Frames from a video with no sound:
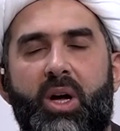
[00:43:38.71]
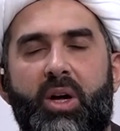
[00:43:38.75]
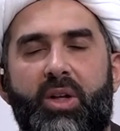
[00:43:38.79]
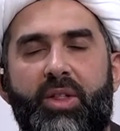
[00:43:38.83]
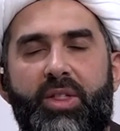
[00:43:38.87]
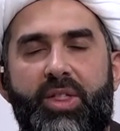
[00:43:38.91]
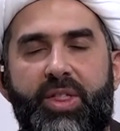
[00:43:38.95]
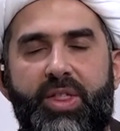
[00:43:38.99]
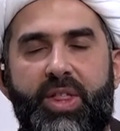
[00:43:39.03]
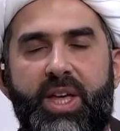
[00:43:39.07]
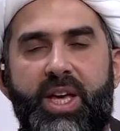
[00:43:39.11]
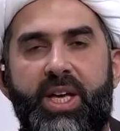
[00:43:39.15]

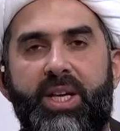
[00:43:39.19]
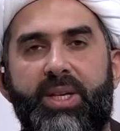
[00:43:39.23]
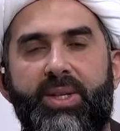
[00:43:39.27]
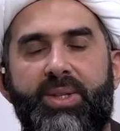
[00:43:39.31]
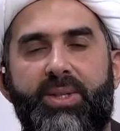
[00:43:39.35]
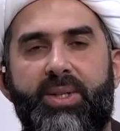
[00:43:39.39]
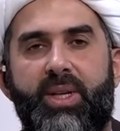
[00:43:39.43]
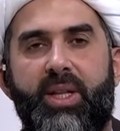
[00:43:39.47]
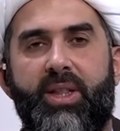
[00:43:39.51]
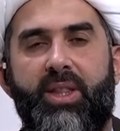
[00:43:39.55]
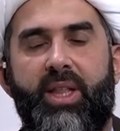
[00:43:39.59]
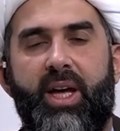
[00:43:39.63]

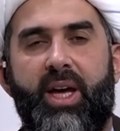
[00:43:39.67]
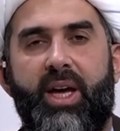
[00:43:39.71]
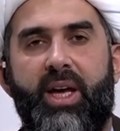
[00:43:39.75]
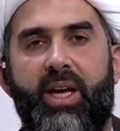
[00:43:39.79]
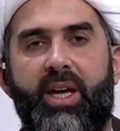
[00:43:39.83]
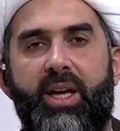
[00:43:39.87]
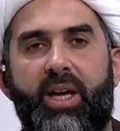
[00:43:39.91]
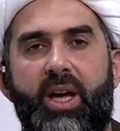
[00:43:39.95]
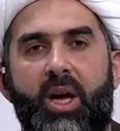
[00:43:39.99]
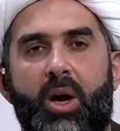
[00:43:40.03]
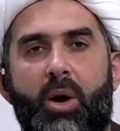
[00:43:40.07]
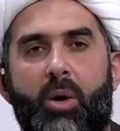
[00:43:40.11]
things that
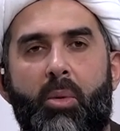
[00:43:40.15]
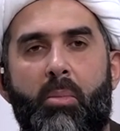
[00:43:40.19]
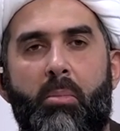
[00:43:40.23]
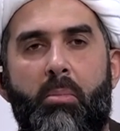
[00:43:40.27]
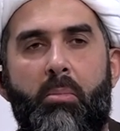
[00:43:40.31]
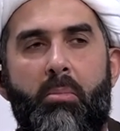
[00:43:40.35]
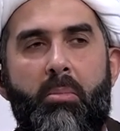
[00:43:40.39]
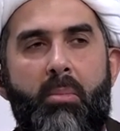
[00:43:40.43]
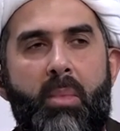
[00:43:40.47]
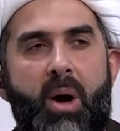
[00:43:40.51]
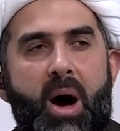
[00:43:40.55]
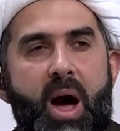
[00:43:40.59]
they
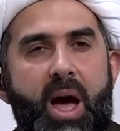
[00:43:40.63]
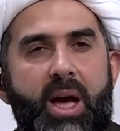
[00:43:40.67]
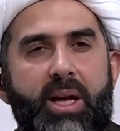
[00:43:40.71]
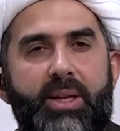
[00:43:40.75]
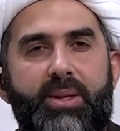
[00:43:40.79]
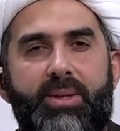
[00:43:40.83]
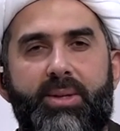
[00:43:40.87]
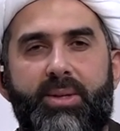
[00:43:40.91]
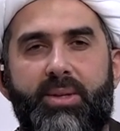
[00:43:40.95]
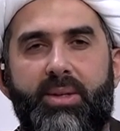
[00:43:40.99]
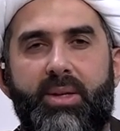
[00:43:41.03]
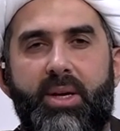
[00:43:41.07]

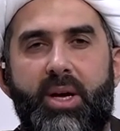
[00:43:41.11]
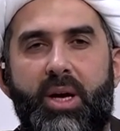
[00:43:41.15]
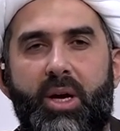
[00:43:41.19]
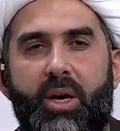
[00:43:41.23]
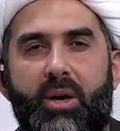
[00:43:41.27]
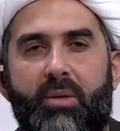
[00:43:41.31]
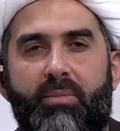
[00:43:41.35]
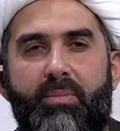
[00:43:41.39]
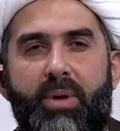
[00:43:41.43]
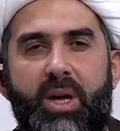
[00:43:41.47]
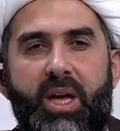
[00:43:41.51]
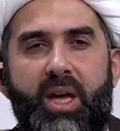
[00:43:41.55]
might
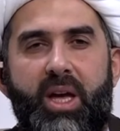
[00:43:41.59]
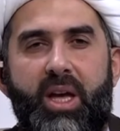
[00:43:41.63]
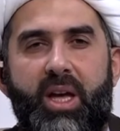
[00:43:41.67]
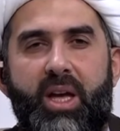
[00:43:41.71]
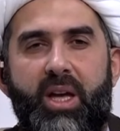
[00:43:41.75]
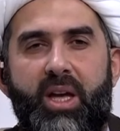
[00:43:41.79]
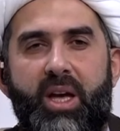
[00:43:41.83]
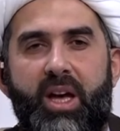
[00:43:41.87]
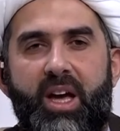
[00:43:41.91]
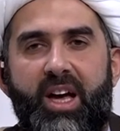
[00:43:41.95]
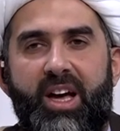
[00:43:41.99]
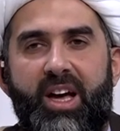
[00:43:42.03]
be